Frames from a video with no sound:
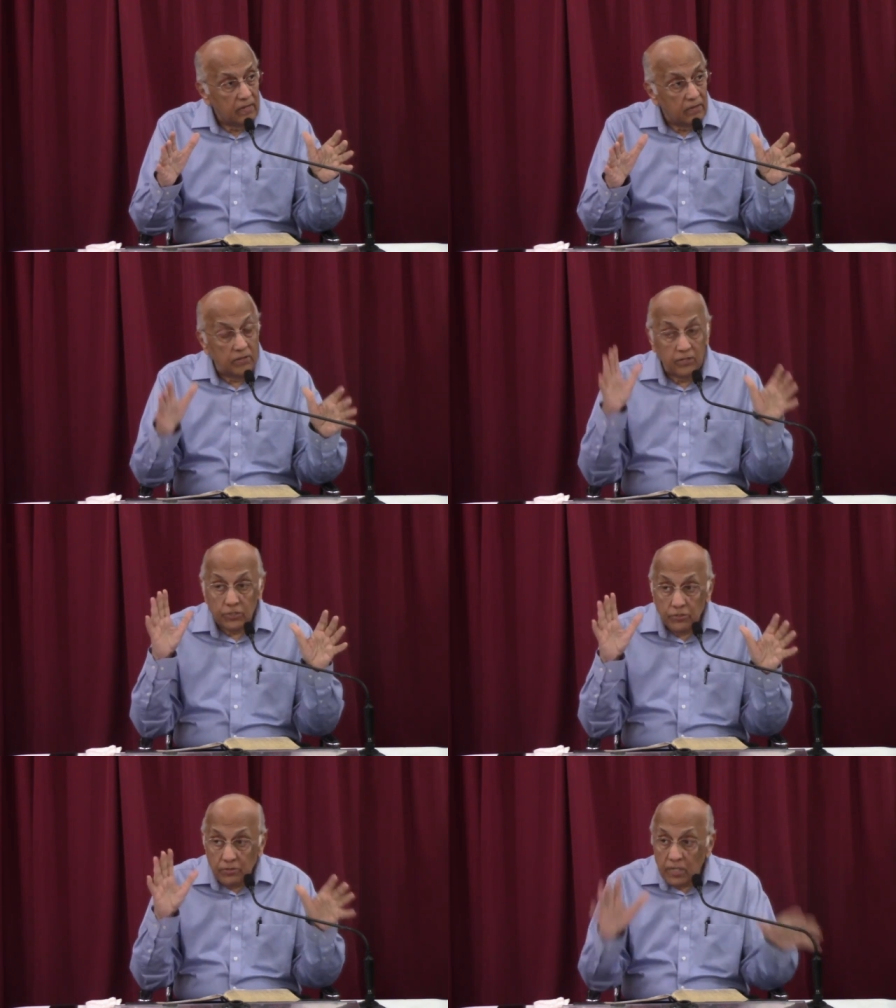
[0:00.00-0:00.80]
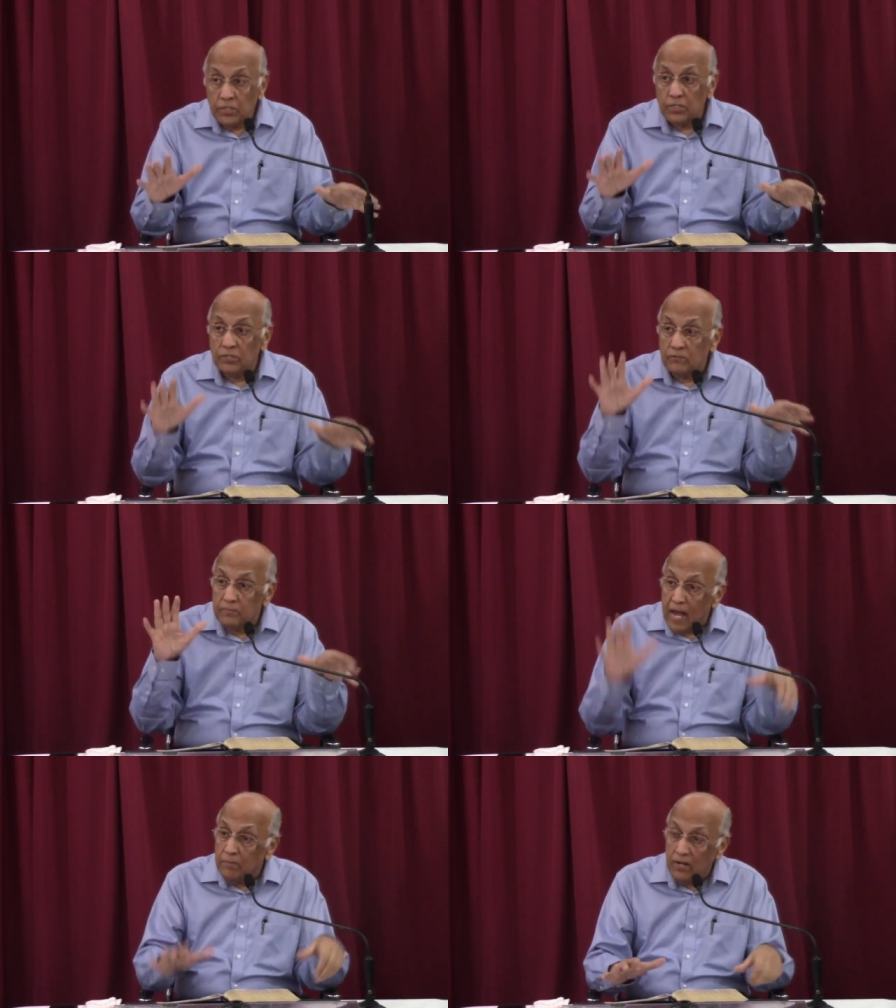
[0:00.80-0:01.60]
The destruction
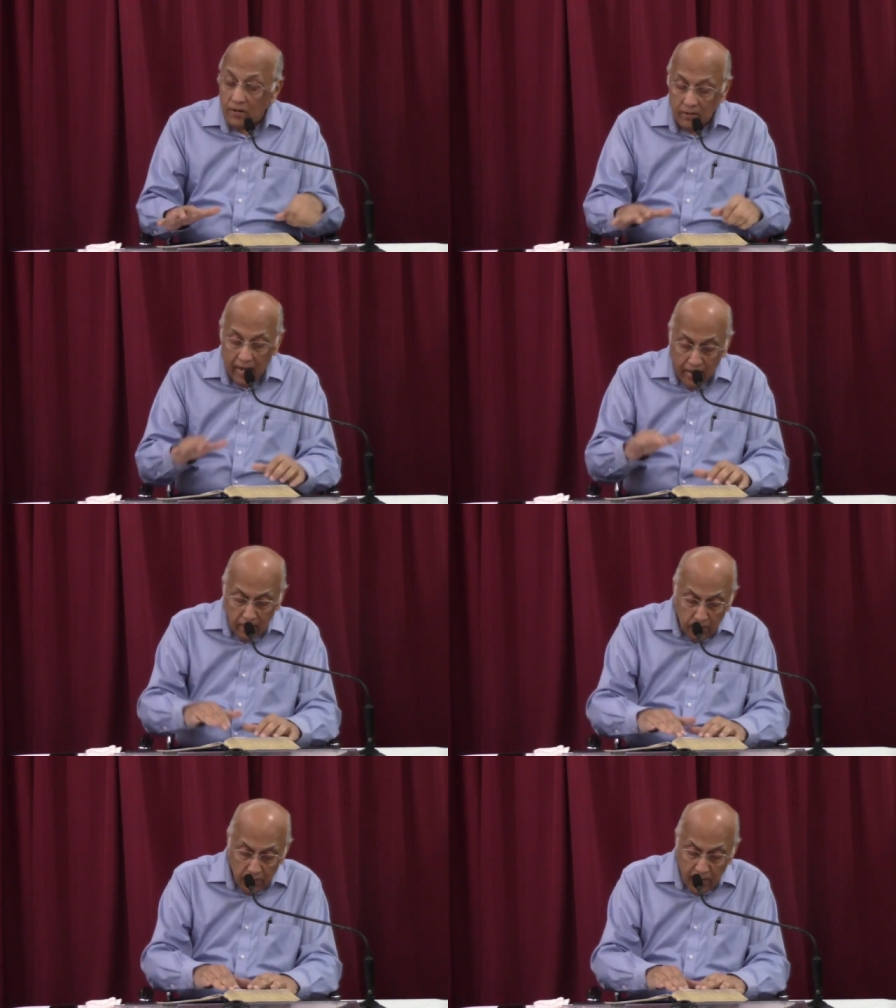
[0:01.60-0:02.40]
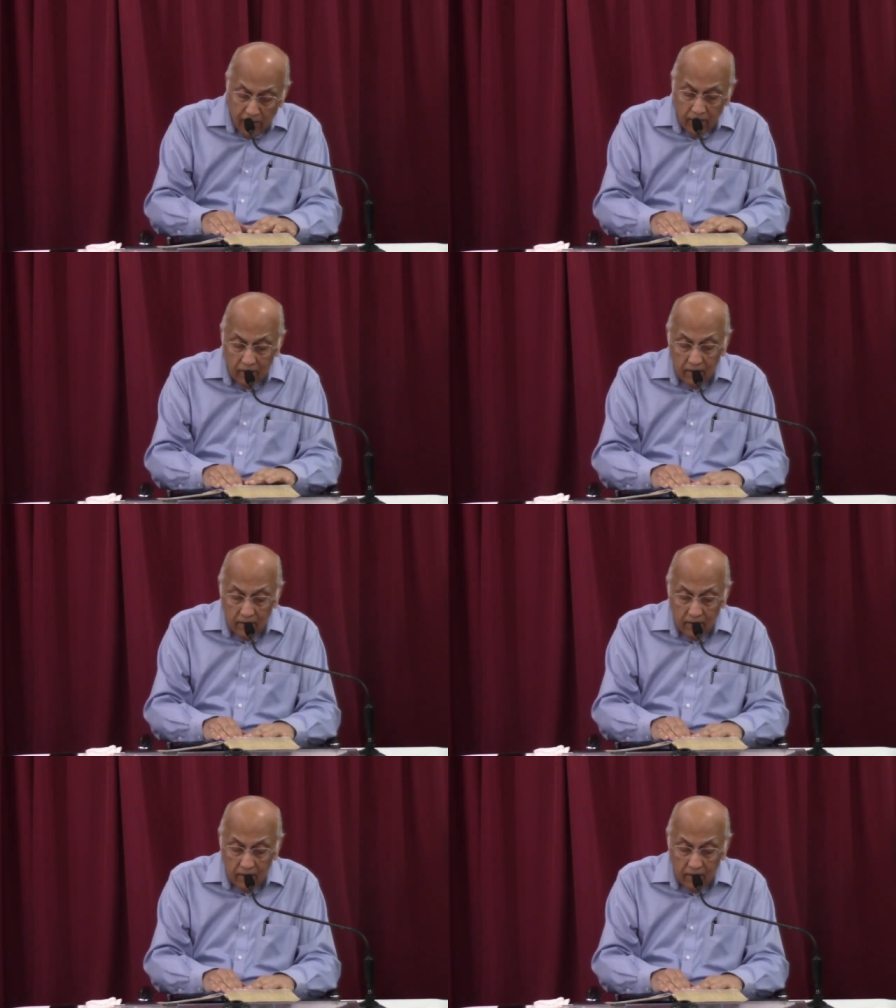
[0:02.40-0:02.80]
of Babylon. Hallelujah.